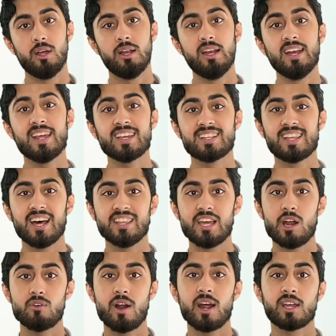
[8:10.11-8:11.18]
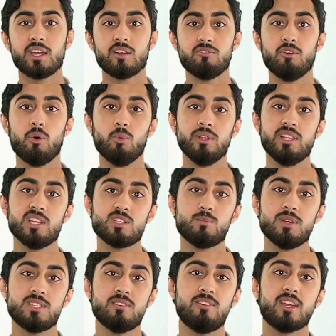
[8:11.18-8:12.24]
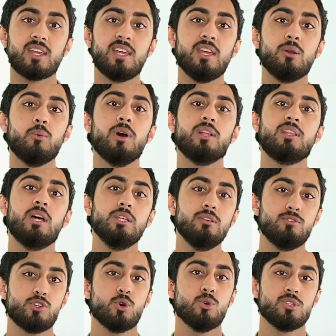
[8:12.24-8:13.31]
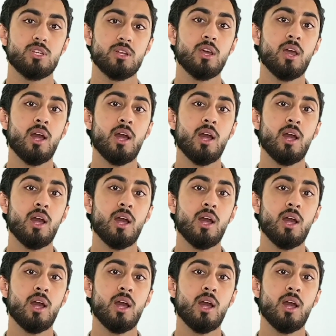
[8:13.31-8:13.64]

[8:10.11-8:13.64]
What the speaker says: link that they're ranking for with the specific keyword that you've chosen.